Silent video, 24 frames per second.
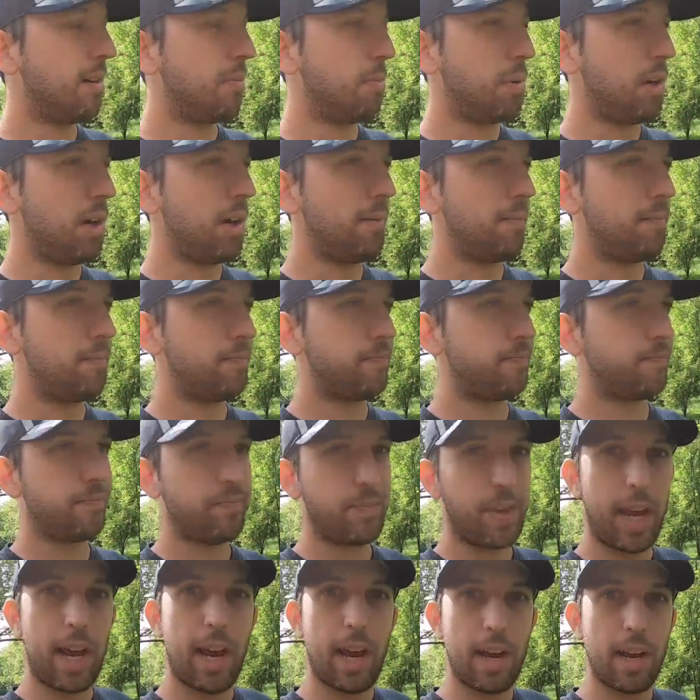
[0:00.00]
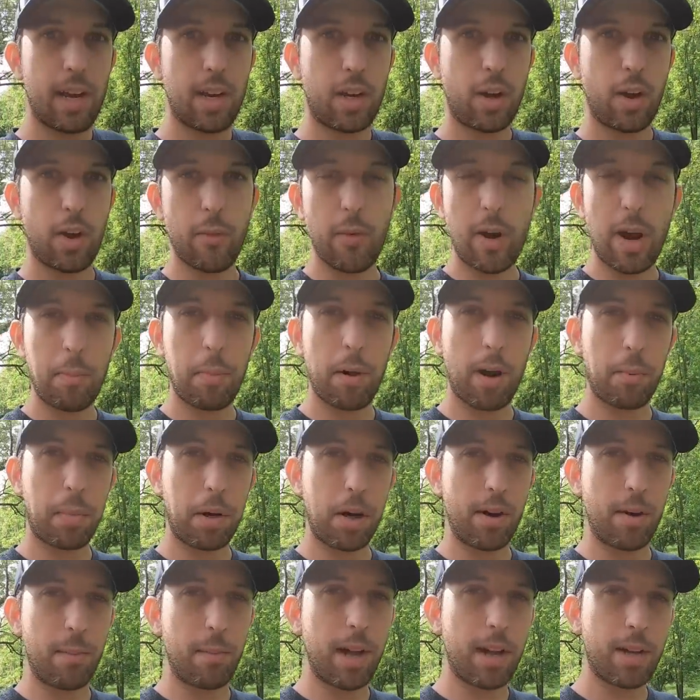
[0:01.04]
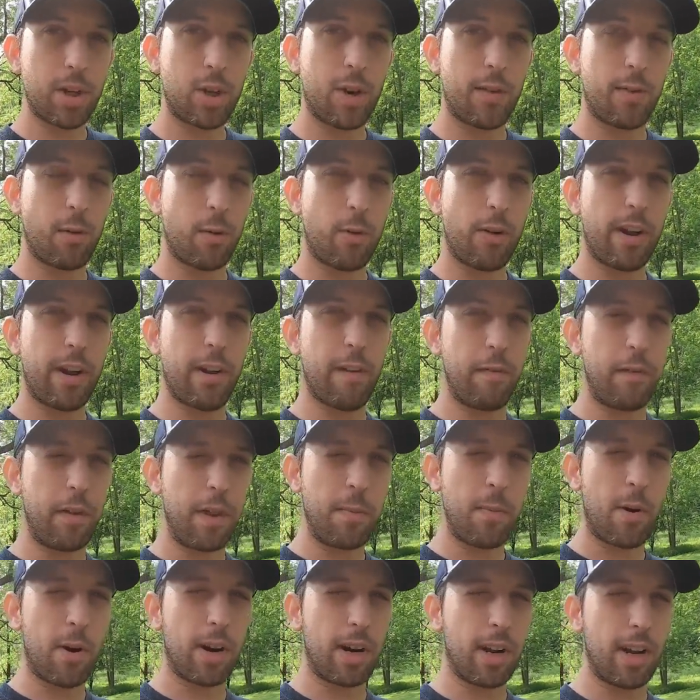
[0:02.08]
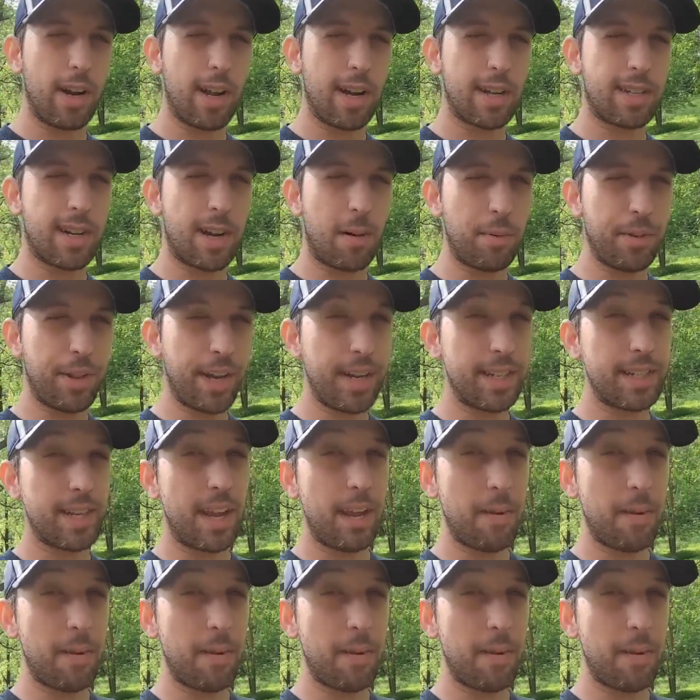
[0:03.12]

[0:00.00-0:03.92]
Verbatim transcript: but yeah, going to wrap it up here. I'm not sure if I'm going to flea market the next couple days.